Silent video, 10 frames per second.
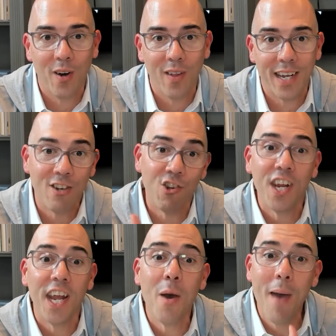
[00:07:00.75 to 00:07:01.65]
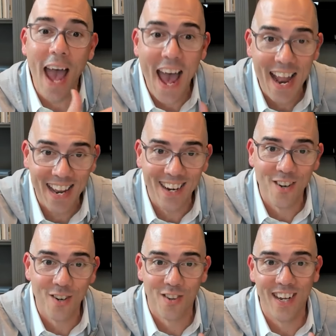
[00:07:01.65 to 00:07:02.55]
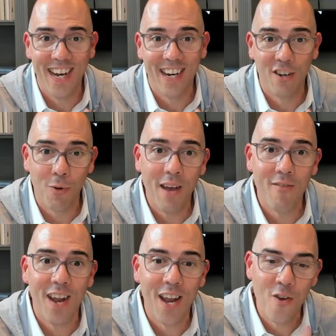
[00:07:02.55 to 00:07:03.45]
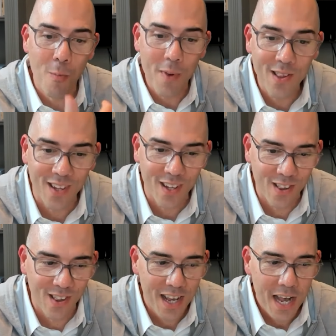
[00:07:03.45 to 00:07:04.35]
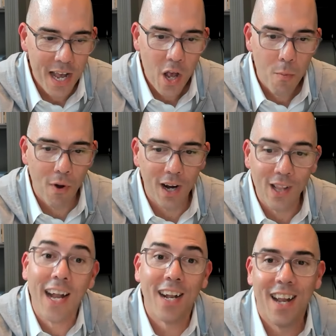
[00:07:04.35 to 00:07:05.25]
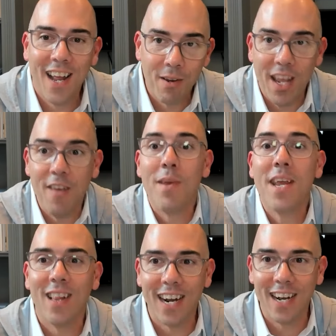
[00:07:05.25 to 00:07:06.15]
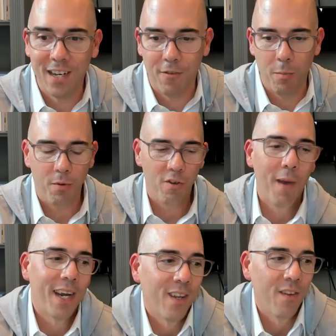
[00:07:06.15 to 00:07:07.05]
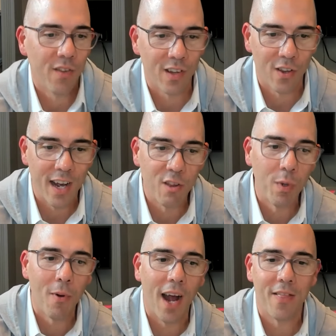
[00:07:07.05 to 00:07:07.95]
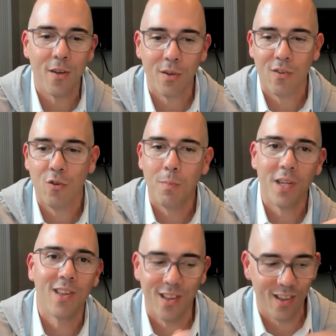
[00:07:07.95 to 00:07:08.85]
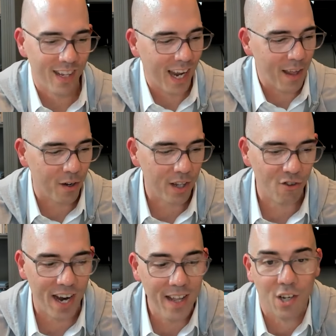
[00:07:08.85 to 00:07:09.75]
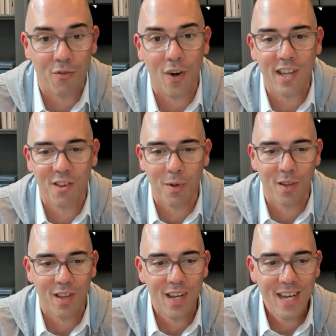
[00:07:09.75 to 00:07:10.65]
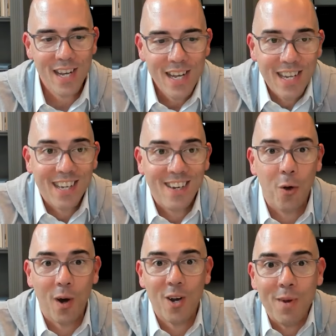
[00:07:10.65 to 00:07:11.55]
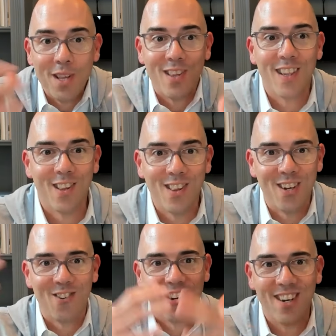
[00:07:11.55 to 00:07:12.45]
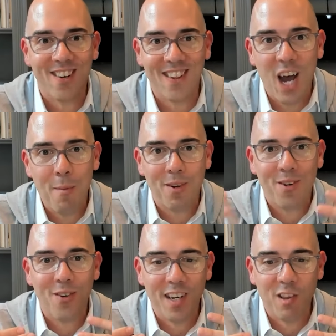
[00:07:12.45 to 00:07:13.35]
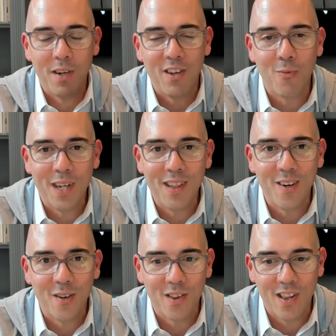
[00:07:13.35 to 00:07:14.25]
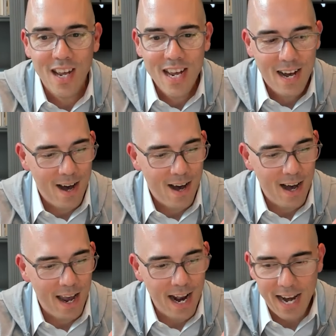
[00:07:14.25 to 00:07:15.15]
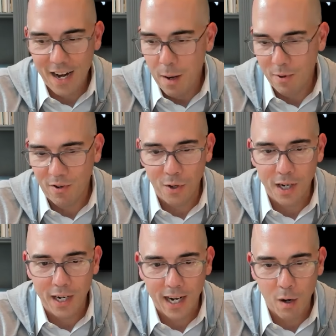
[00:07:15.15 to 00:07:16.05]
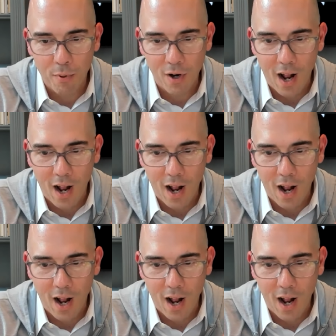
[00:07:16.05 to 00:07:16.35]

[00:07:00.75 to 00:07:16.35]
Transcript: like a GM hat and understand how to drive net new business gave me a lot of different perspectives. And so as we brought those two businesses together, the challenge for us was, where do we see the synergy or the opportunities between those? And I had an opportunity to kind of